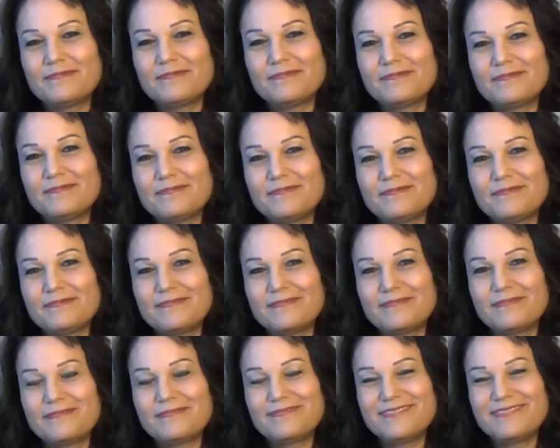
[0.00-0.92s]

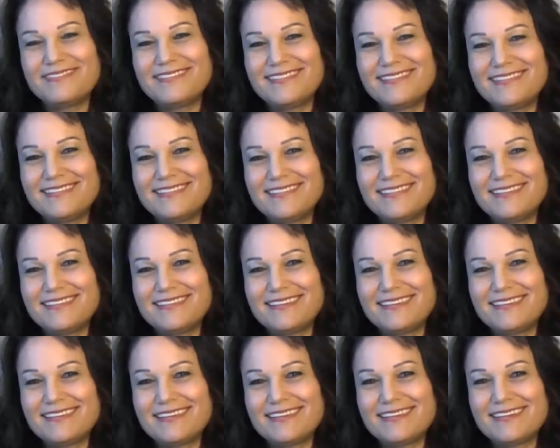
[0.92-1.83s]

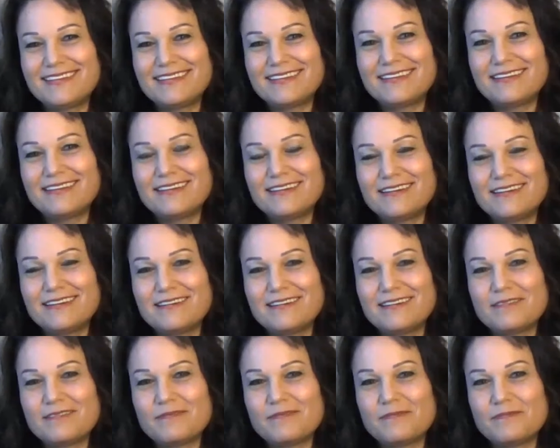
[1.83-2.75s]

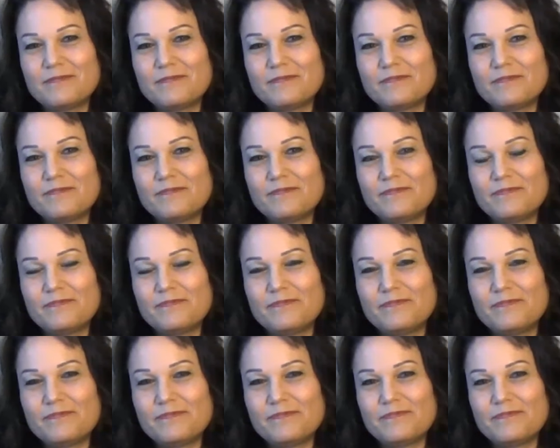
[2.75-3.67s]

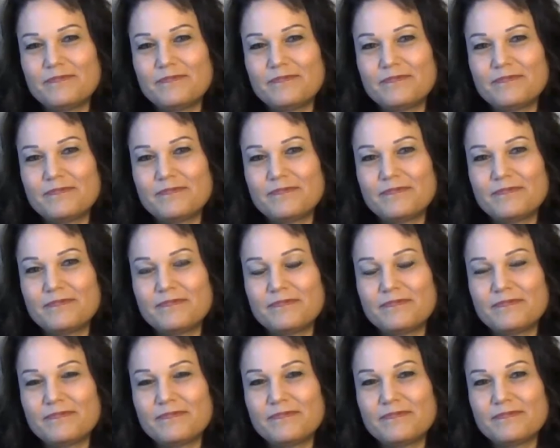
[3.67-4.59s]

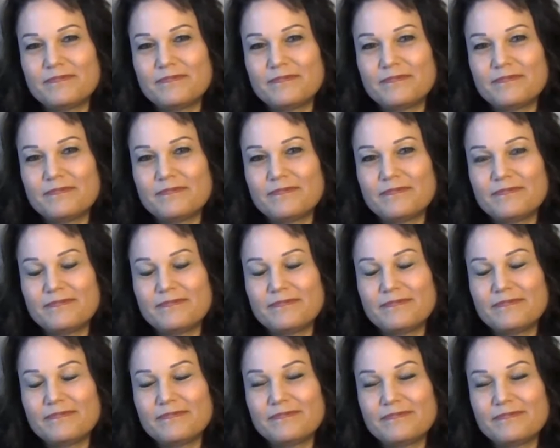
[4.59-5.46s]
(not speaking)